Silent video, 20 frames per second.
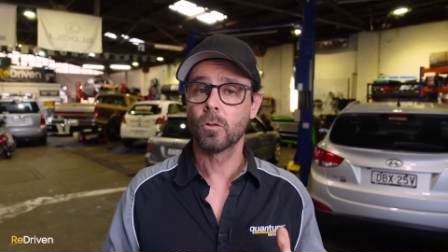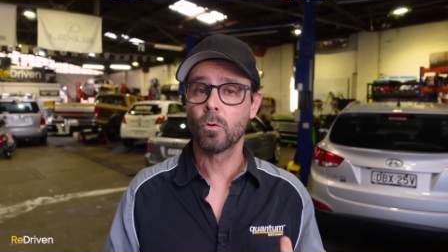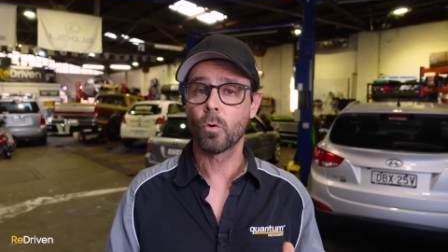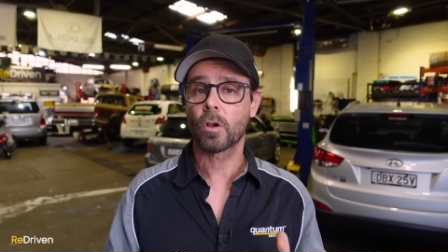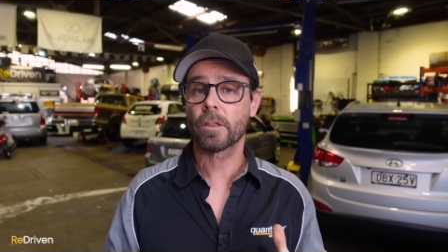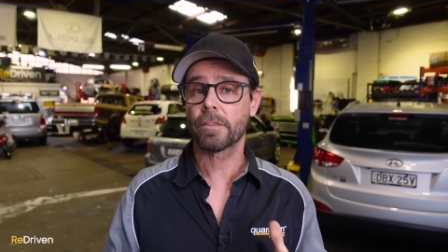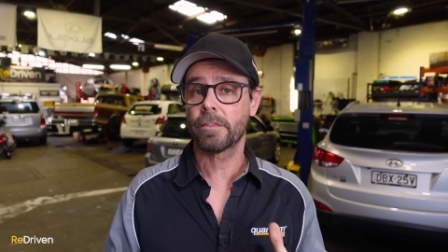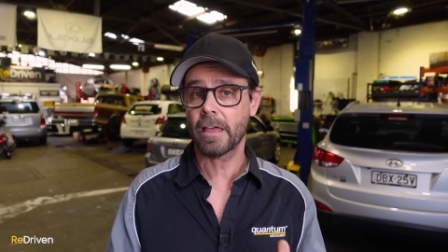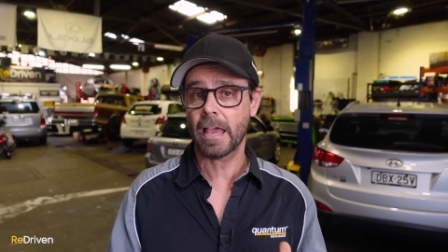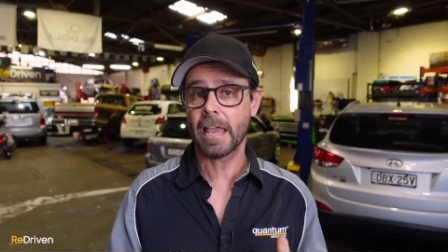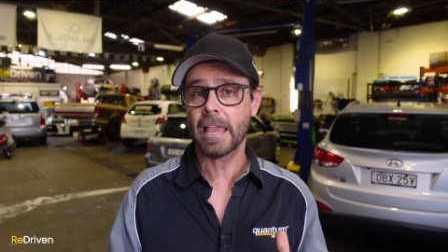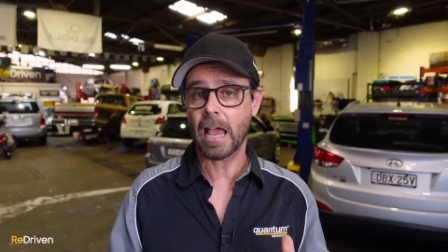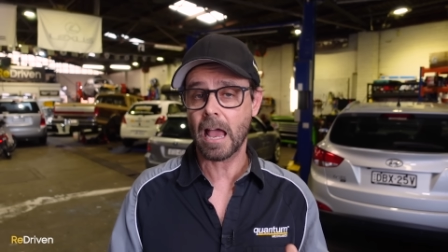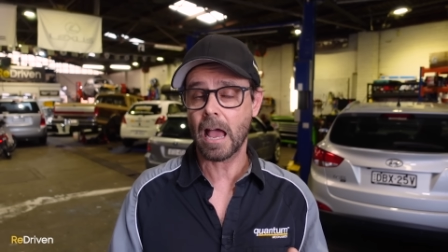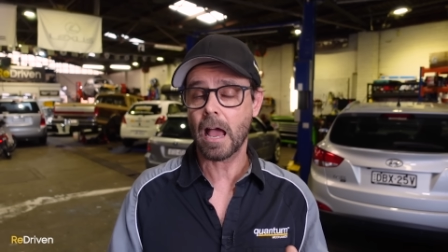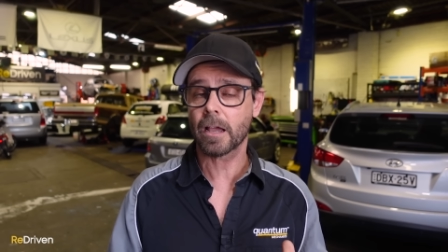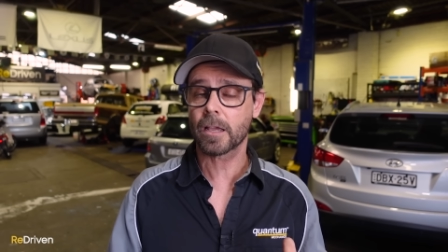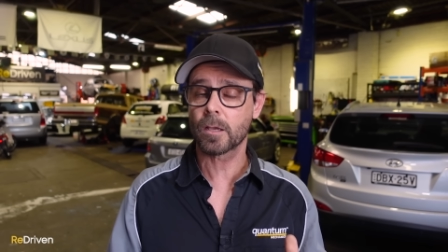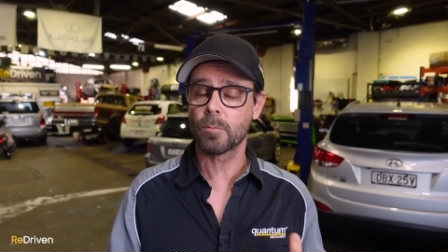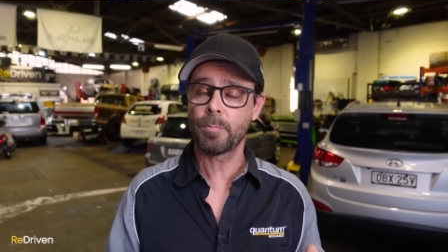Look, they
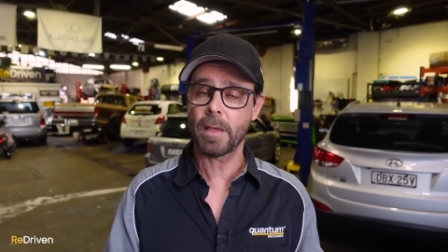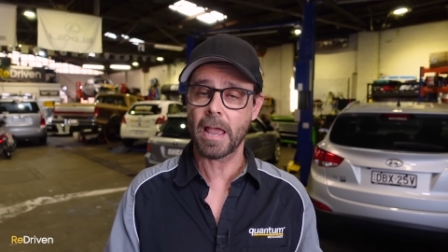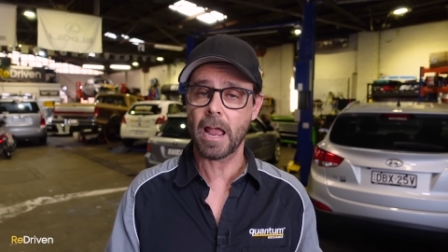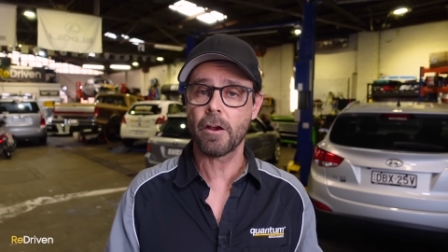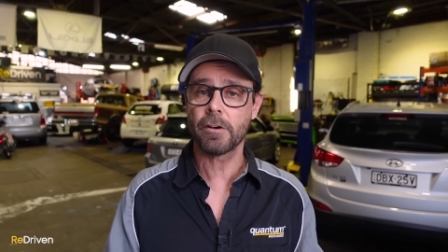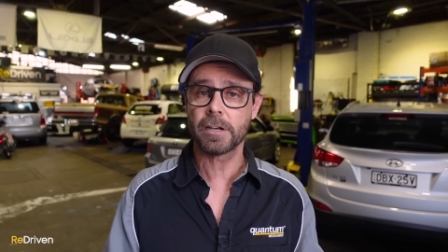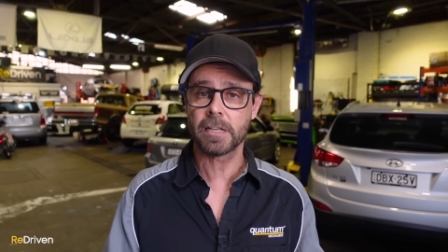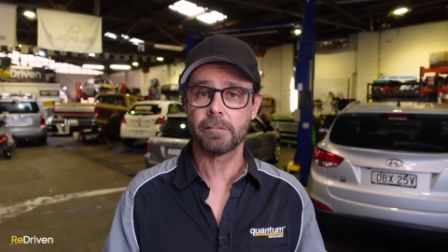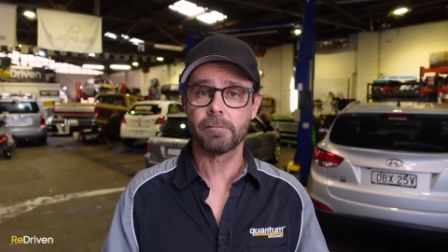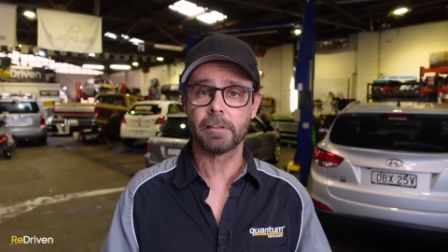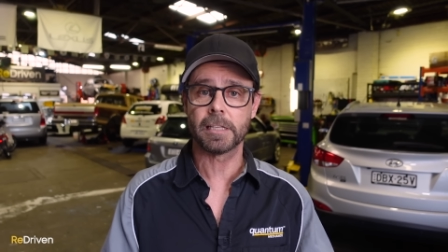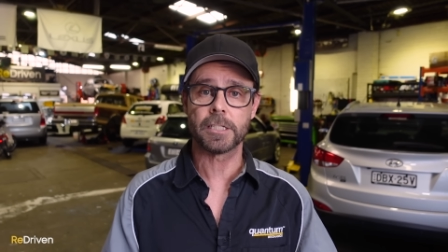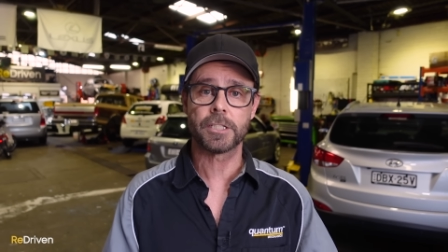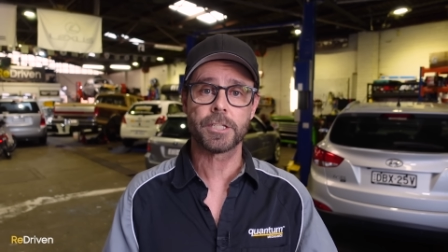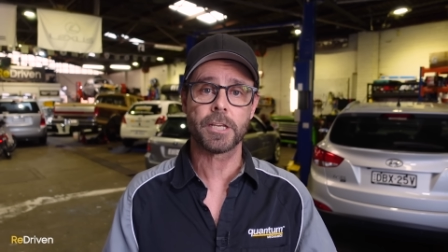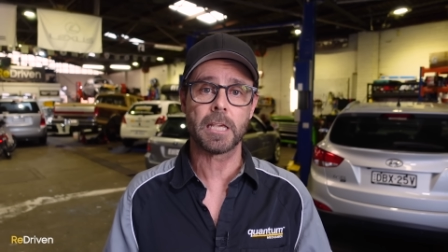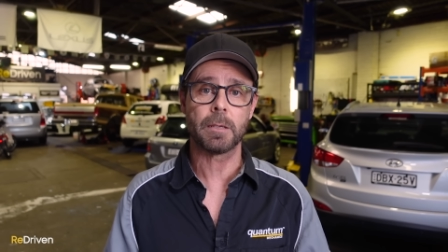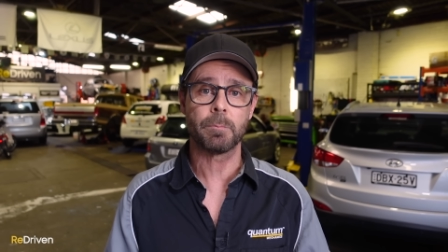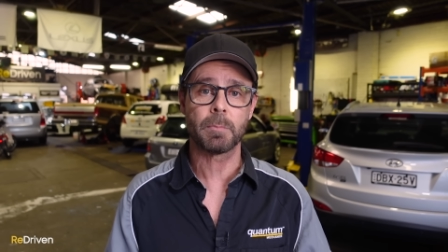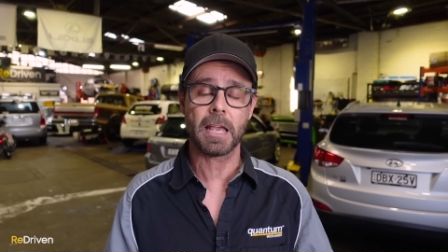are comparatively
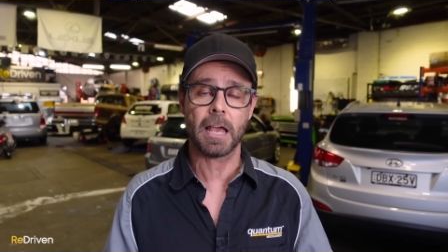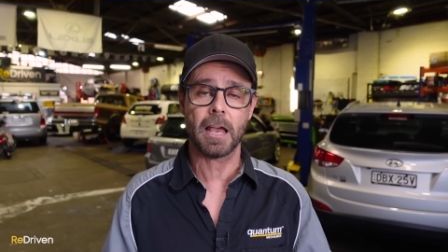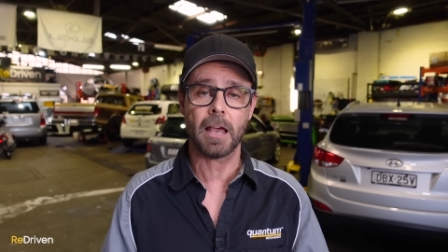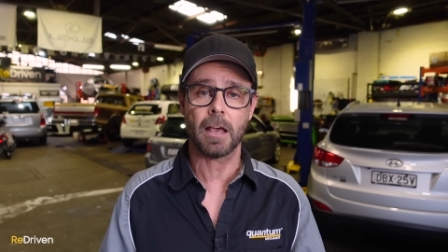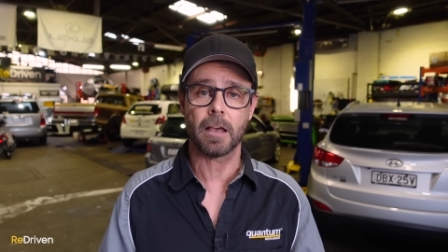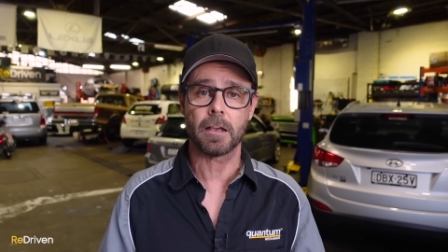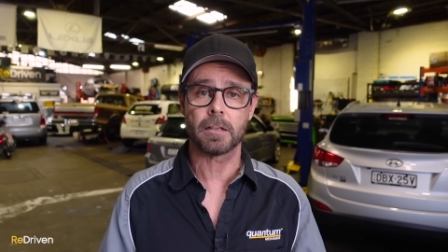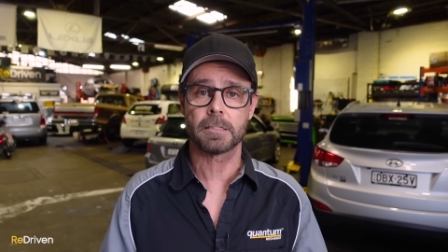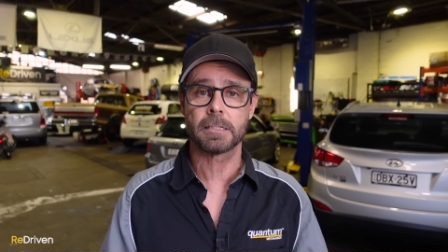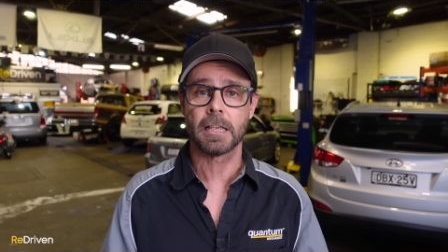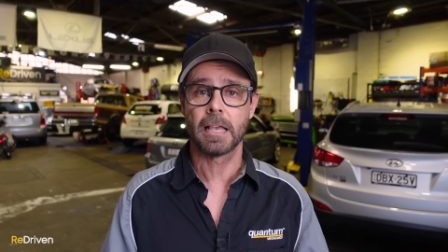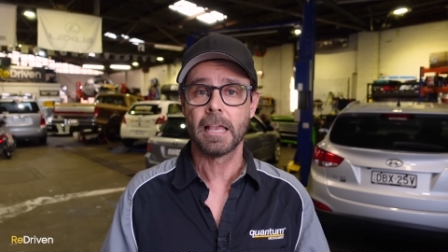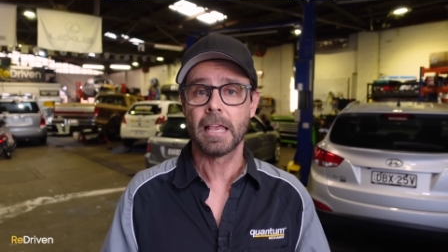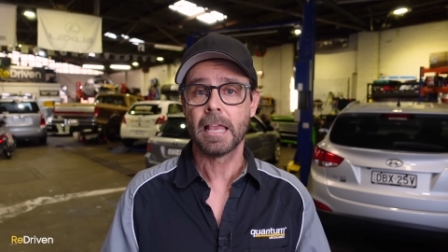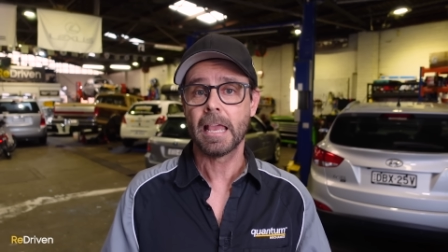cheap cars.